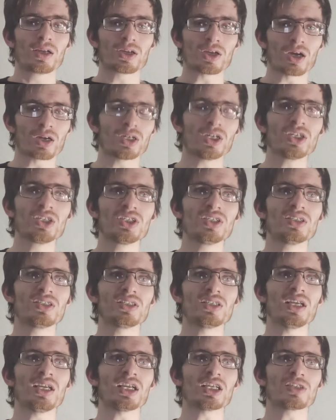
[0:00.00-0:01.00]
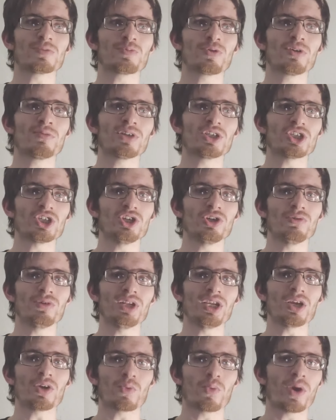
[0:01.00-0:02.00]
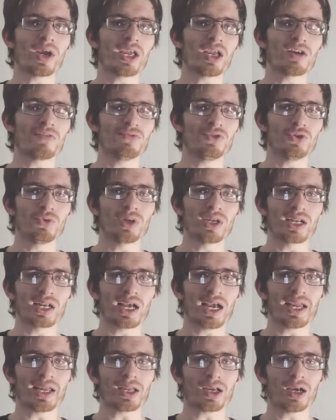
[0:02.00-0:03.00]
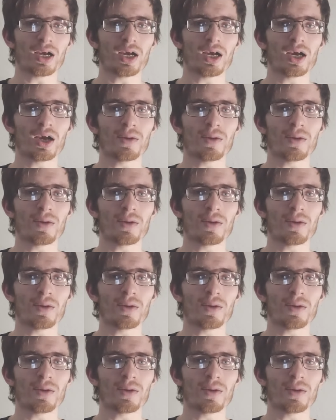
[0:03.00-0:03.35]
Cognition Sync is pretty much a unique way of doing, like,